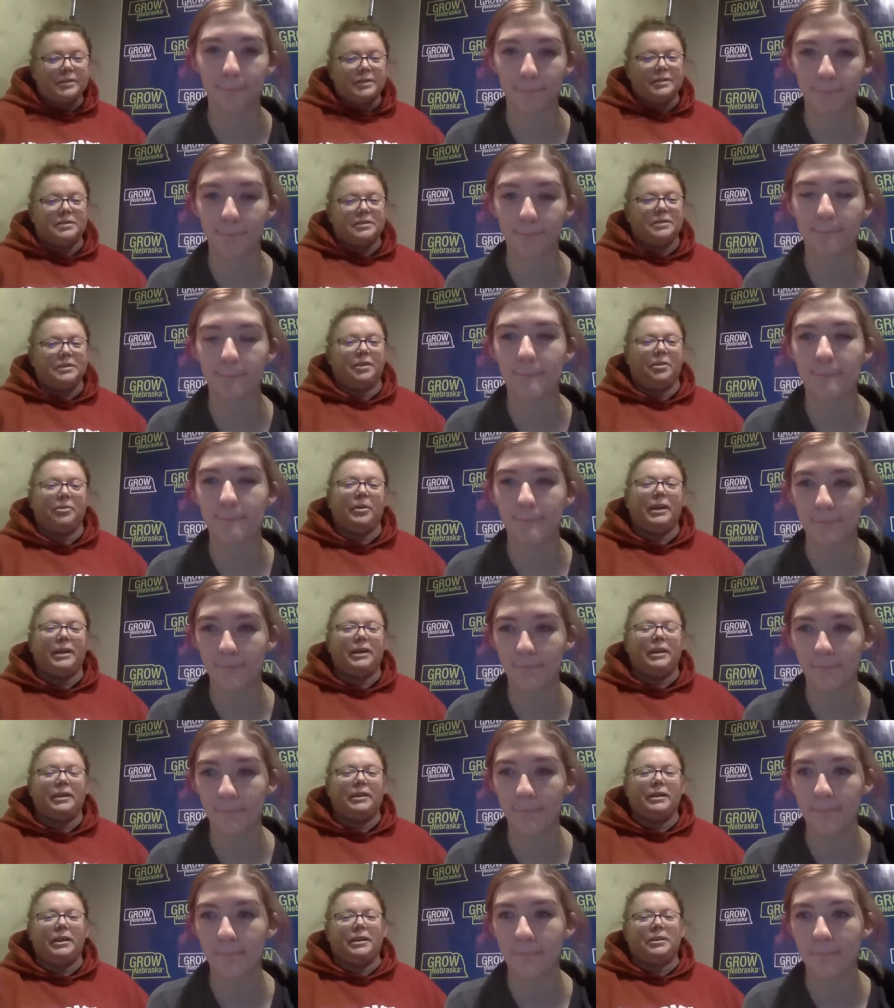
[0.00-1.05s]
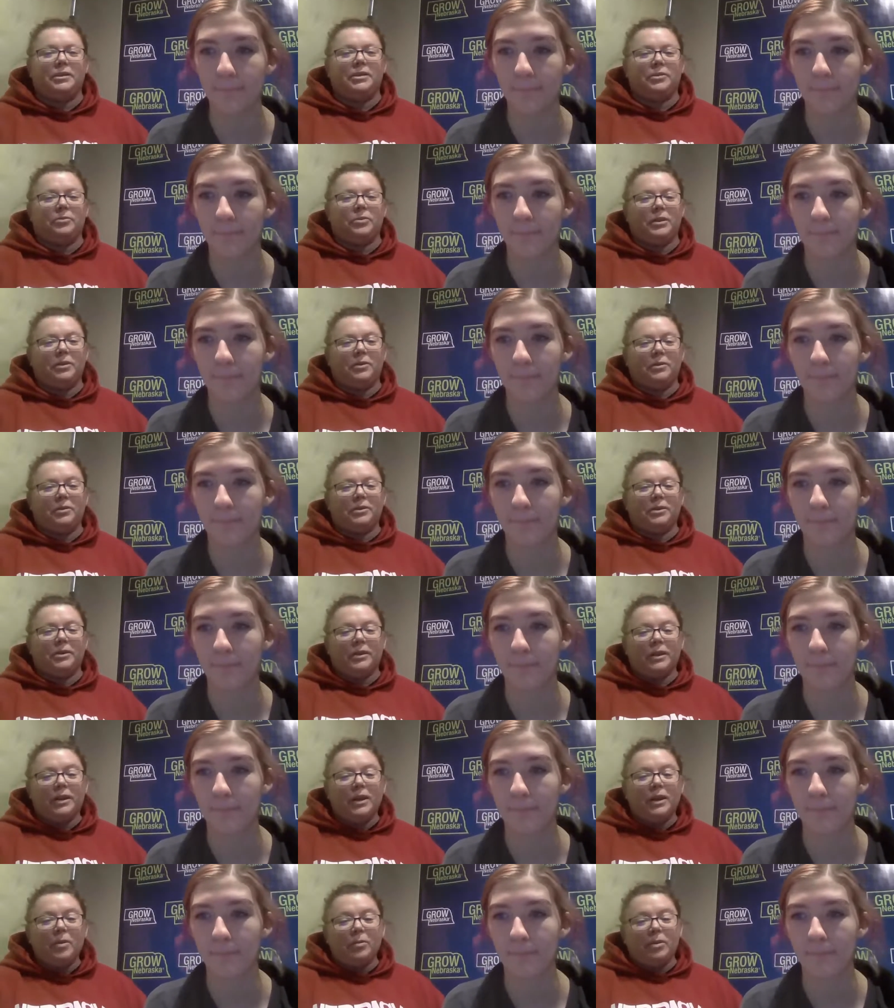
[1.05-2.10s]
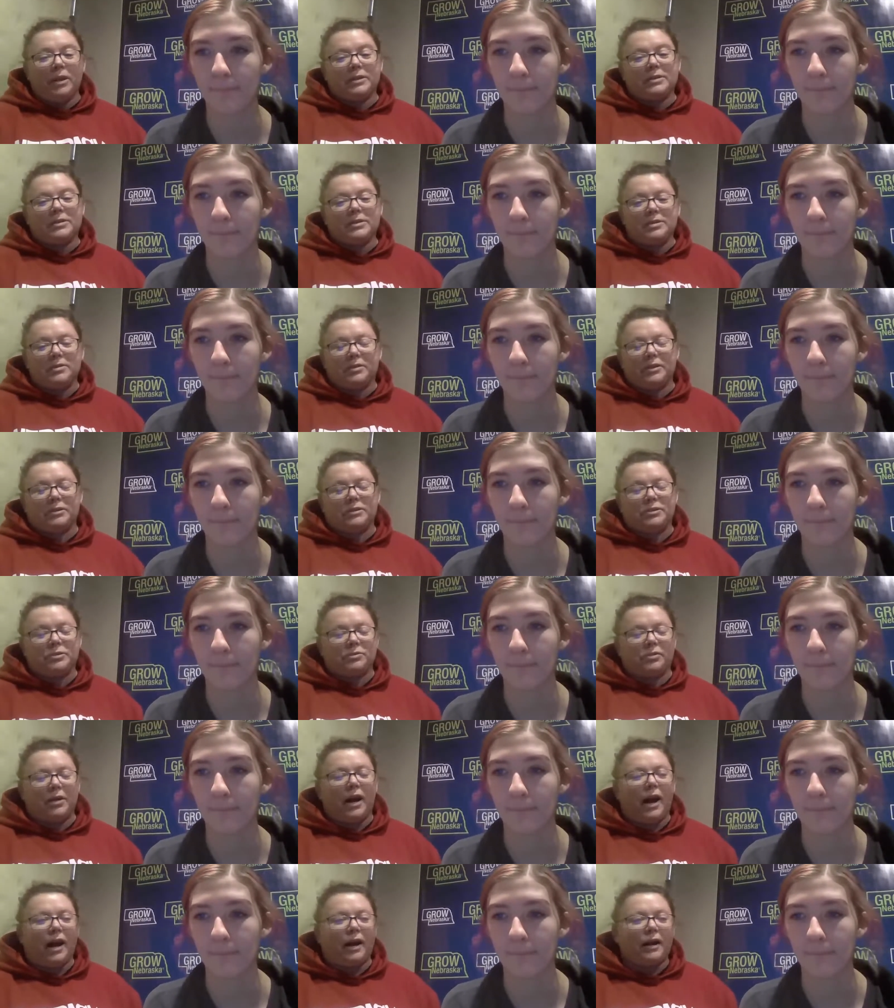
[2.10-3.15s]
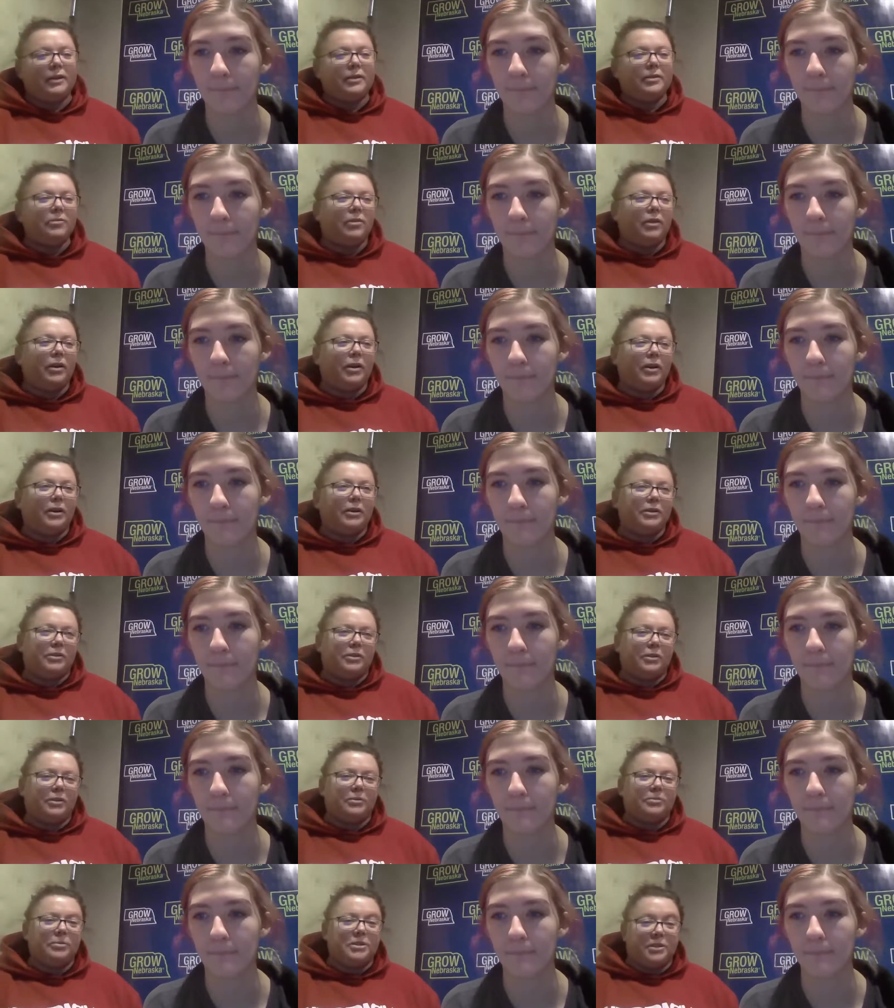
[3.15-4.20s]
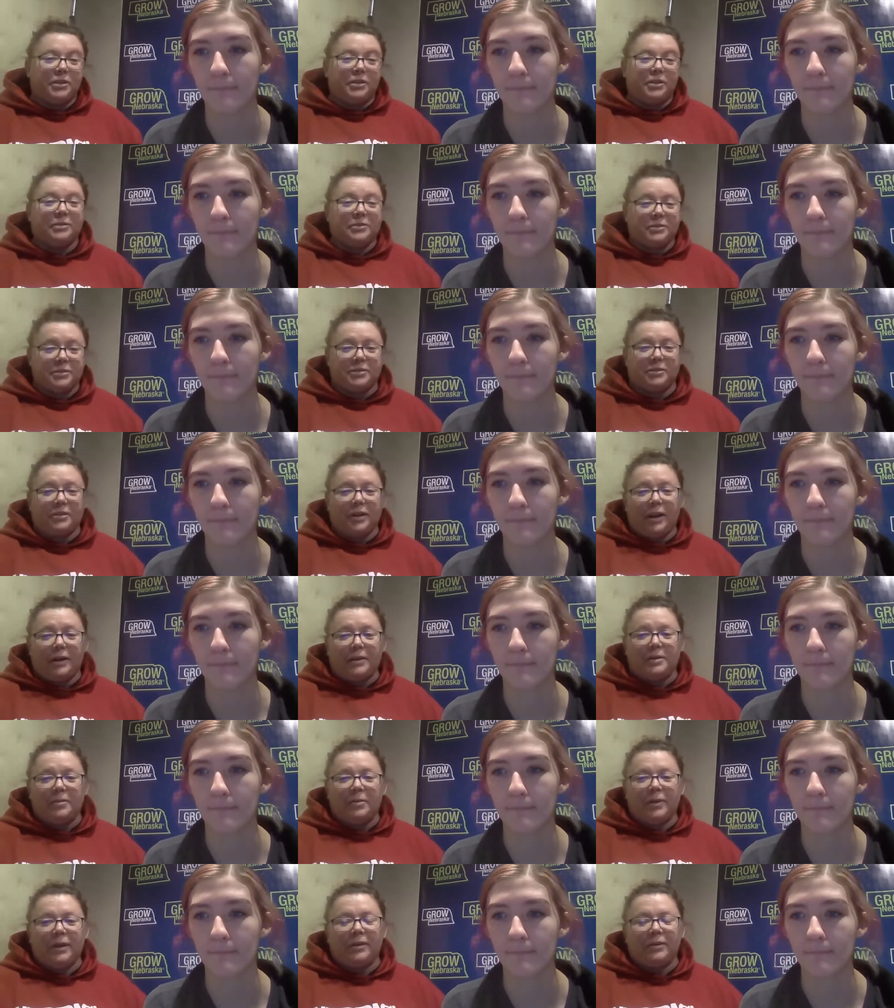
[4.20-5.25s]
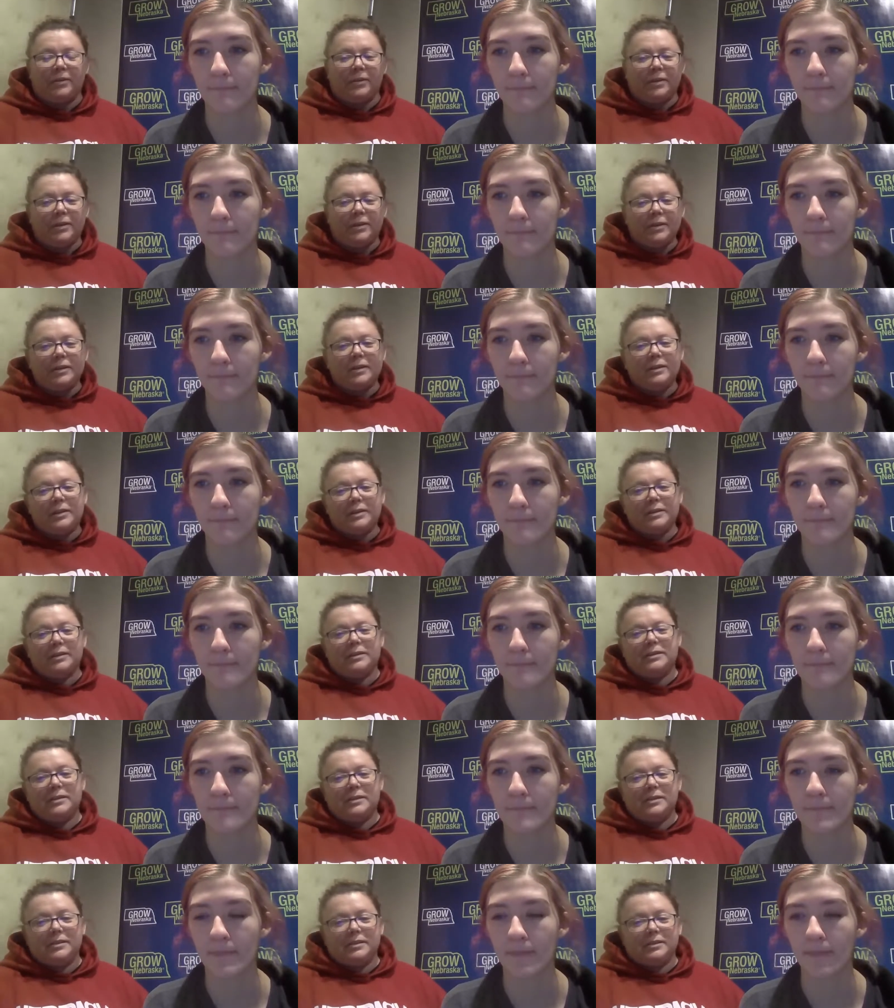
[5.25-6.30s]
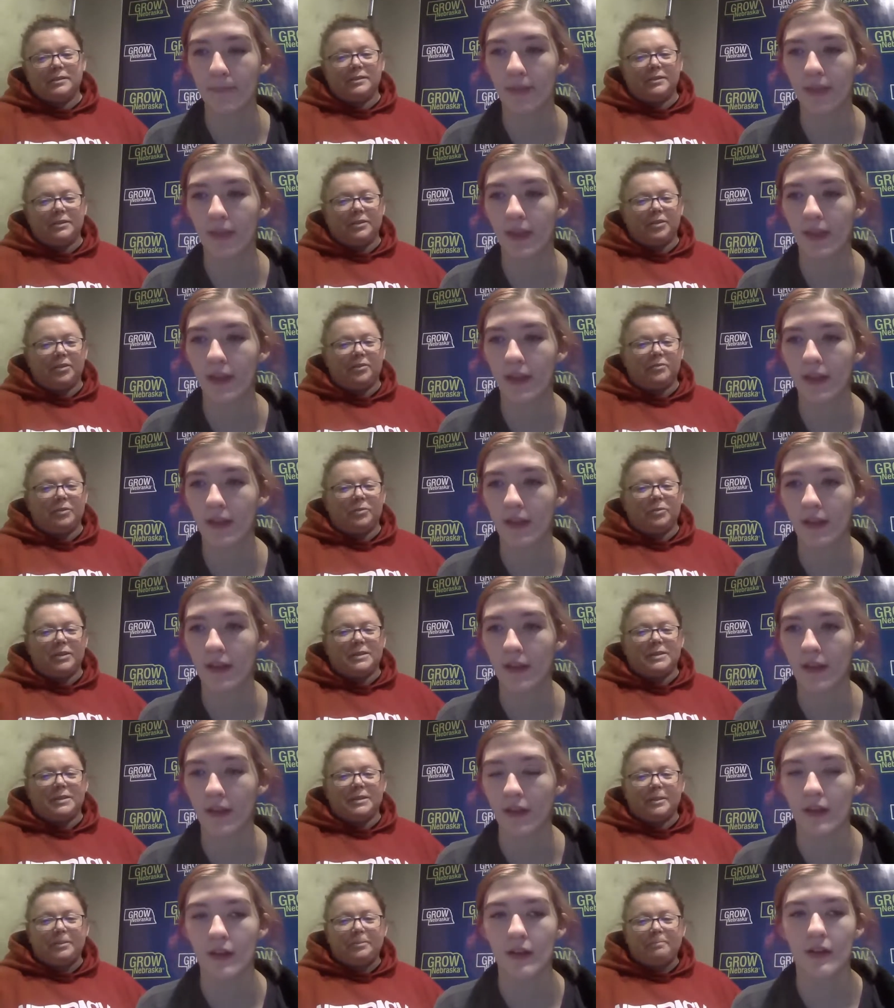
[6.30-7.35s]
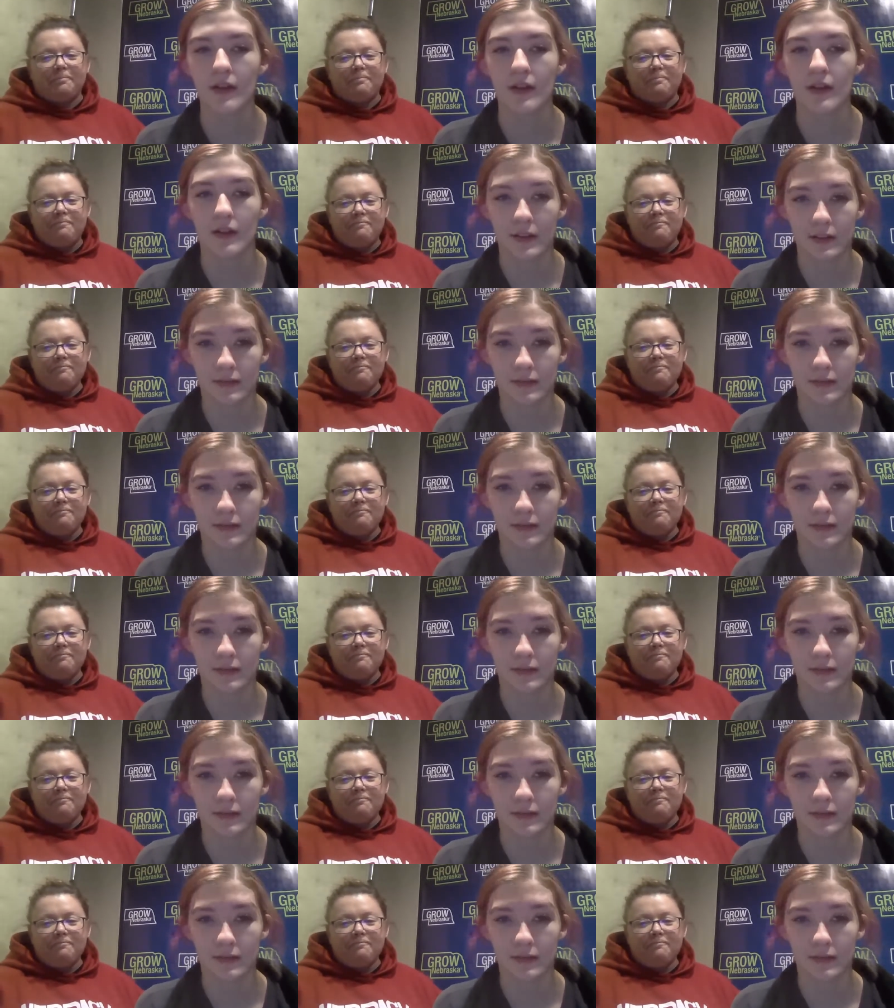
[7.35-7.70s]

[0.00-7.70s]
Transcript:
Speaker 1: it's easy to go back and hit the reorder. Plus, you can track where your materials are at in the mail. You know, if you're missing them.